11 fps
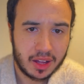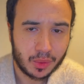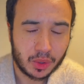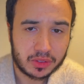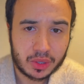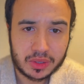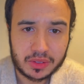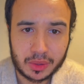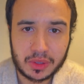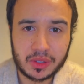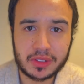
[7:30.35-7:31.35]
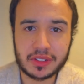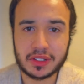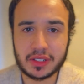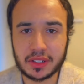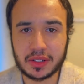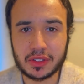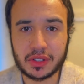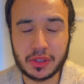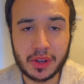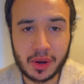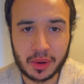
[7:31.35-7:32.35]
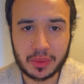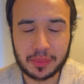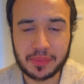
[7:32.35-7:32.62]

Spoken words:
What's also good to know